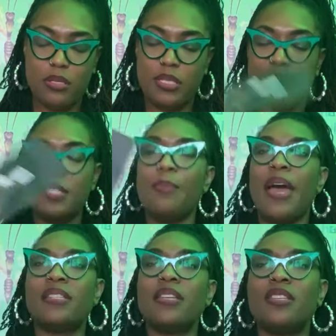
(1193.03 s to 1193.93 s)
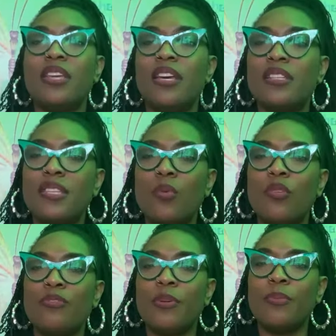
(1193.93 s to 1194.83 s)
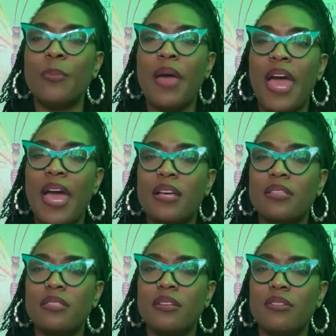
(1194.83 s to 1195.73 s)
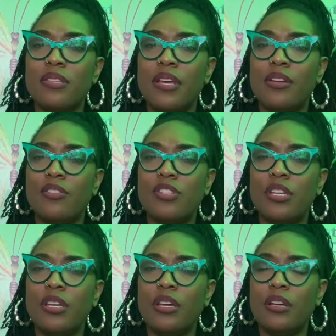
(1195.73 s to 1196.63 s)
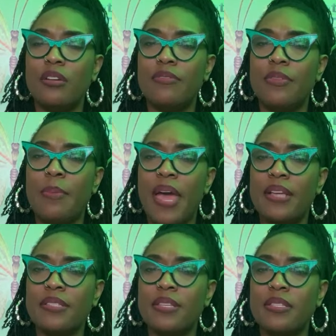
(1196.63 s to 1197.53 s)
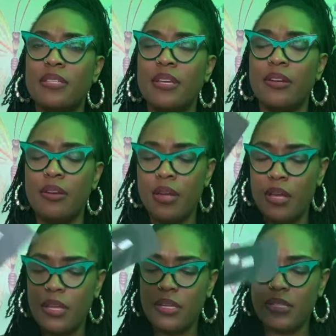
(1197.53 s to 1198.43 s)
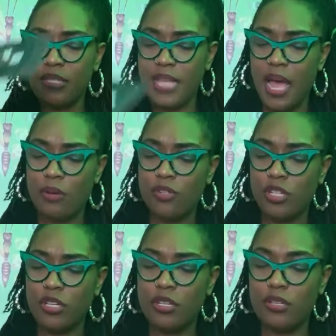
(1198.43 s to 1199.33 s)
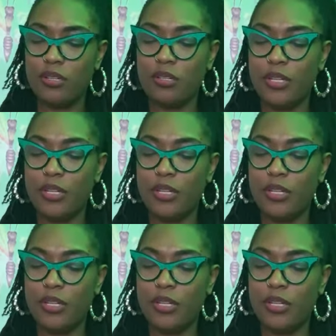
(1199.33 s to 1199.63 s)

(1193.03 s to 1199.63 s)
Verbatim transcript: Six of Baskets, yeah, someone from the past. There's an energy of the past that's here. Nostalgia.